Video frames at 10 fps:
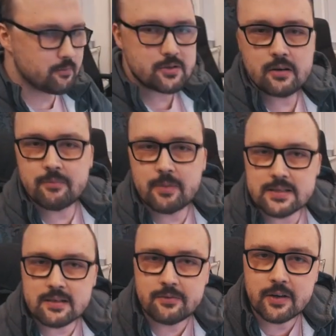I'm trying to
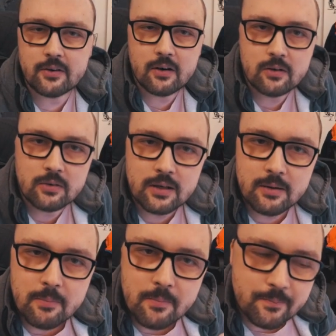basically figure out
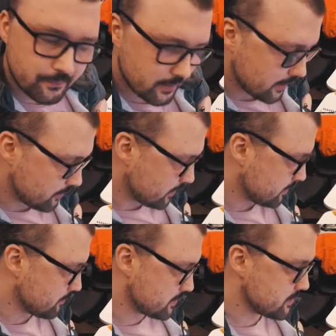how I
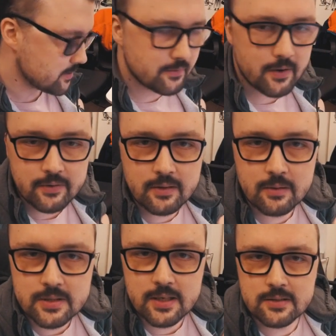can make sense of everything
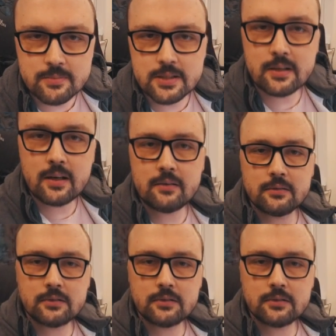that was said to me today